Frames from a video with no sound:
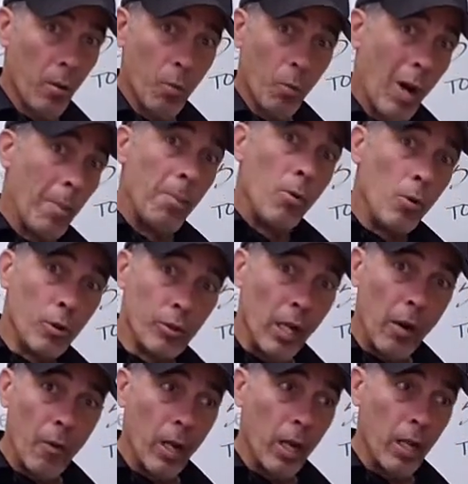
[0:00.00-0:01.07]
what mood
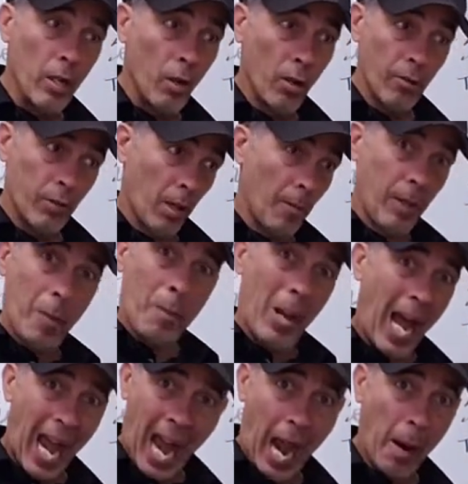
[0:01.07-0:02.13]
they're in, or if something
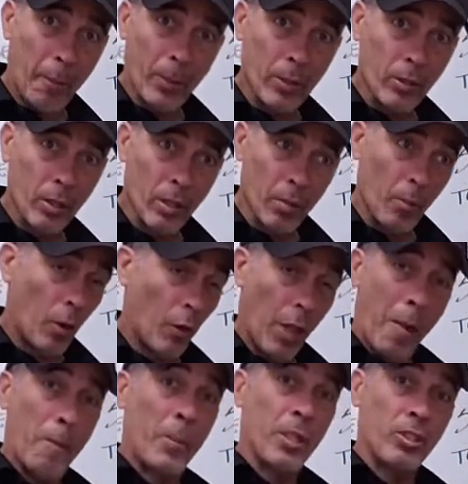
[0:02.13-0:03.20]
bad happened to them, or
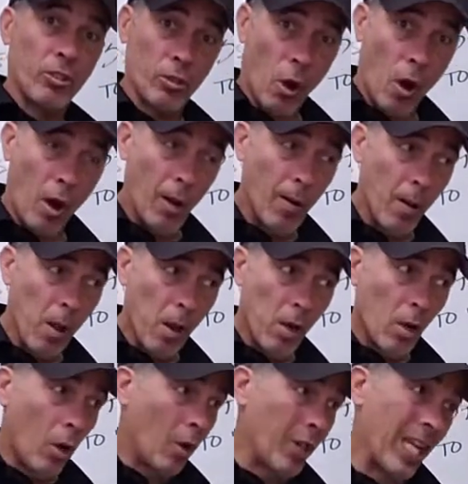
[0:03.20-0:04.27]
they're pissed off,
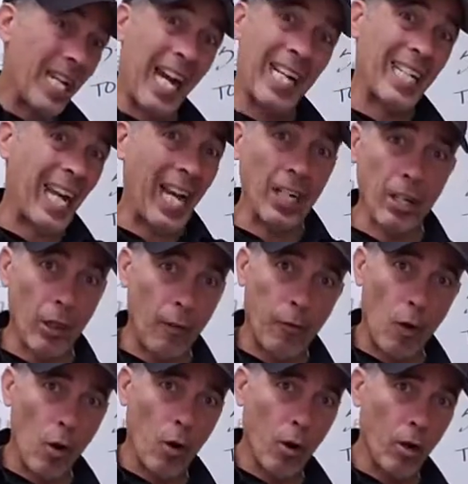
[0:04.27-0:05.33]
or they got 9 other
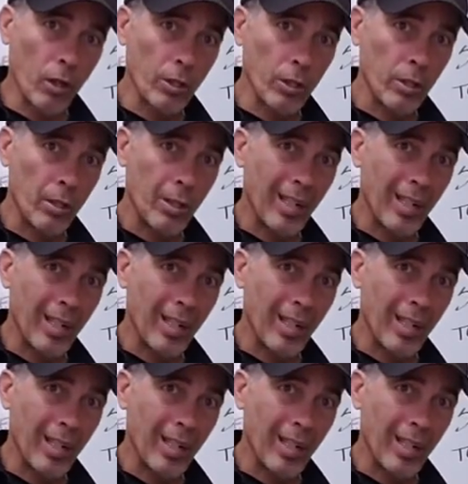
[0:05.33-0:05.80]
phone calls.